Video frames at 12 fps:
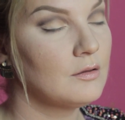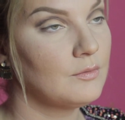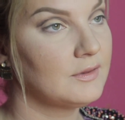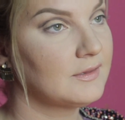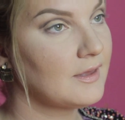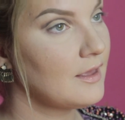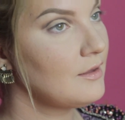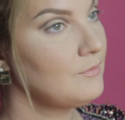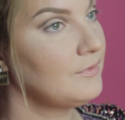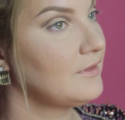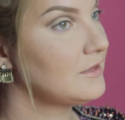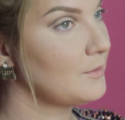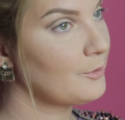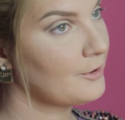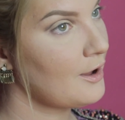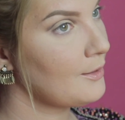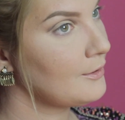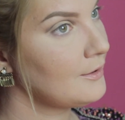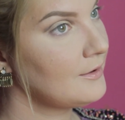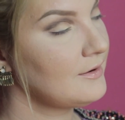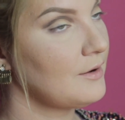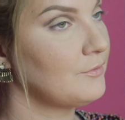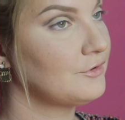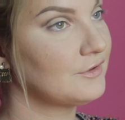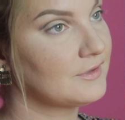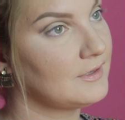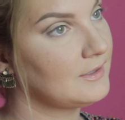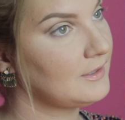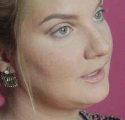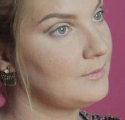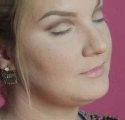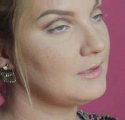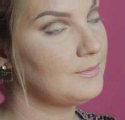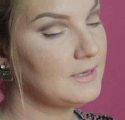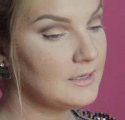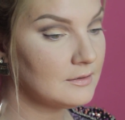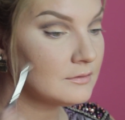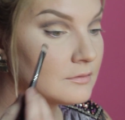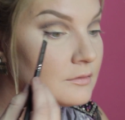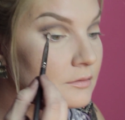Once again with a deeper color, and we're just going to keep deepening.